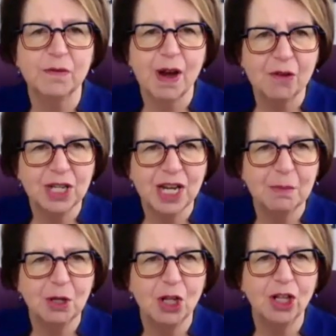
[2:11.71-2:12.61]

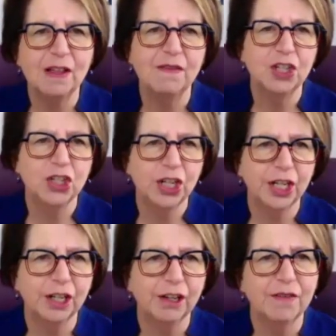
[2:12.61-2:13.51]
Roundtable and the
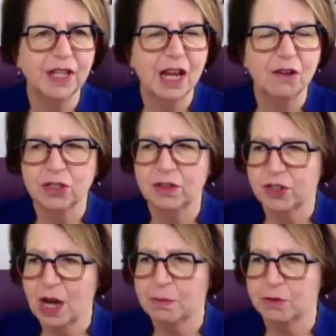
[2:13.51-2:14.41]
chair of the Council of
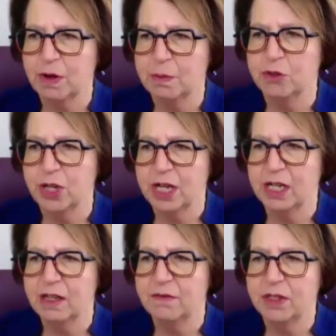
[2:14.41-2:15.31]
Chapter
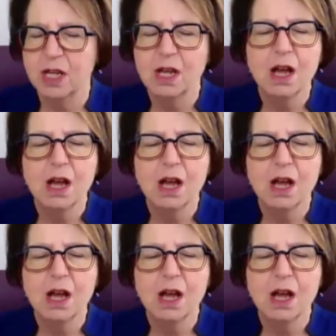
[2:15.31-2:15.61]
Representatives.